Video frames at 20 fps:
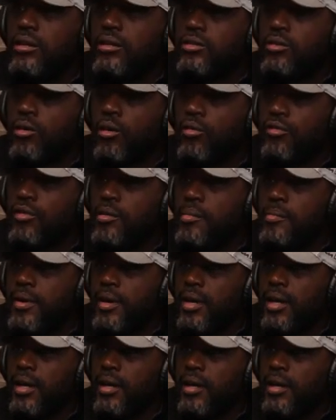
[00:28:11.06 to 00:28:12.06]
So for
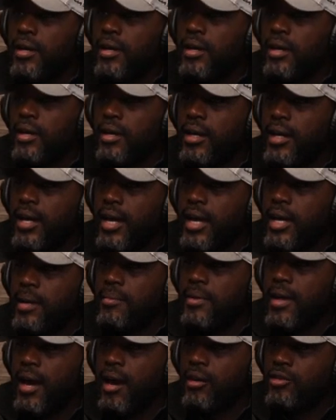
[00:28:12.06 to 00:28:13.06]
me, it
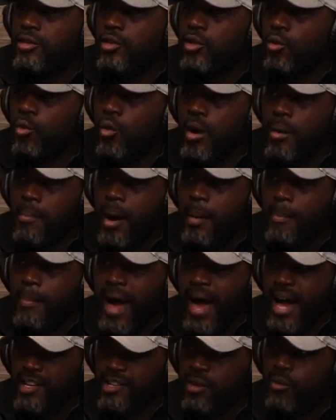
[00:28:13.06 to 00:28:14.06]
came down to what my
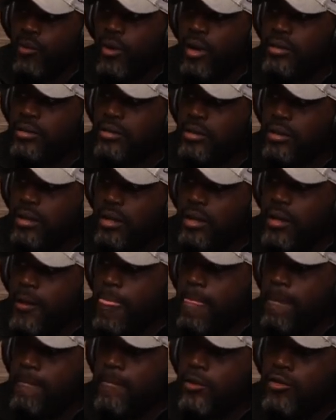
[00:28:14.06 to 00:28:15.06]
passion was.
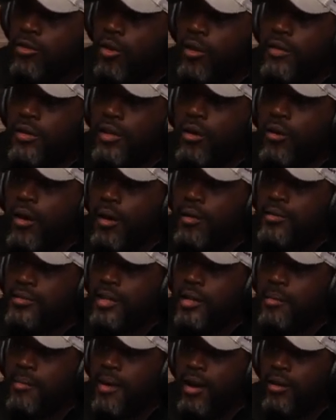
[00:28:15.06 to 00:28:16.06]
So even though I was
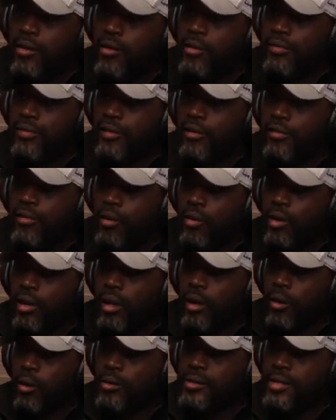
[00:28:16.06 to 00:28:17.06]
in the medical field for a
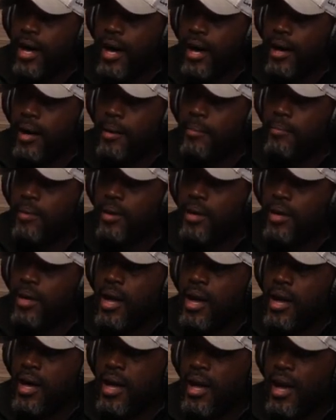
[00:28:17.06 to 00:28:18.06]
long time,
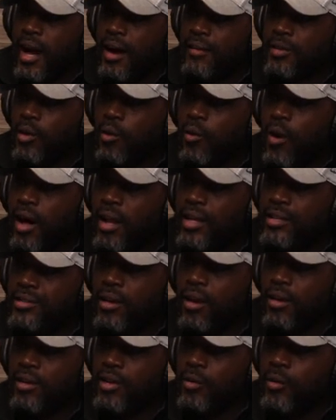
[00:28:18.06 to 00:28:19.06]
after a while I
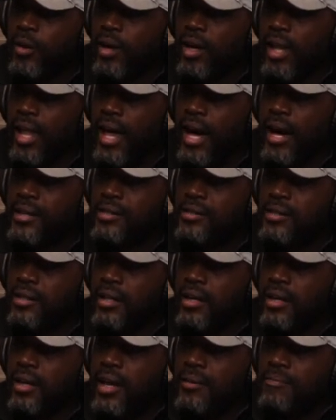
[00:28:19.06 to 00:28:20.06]
started to realize
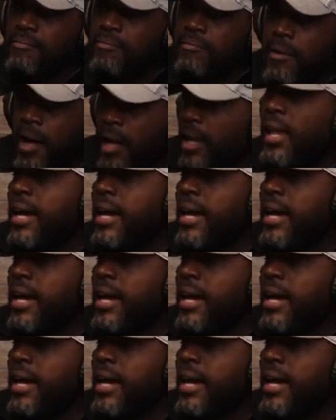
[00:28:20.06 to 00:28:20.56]
I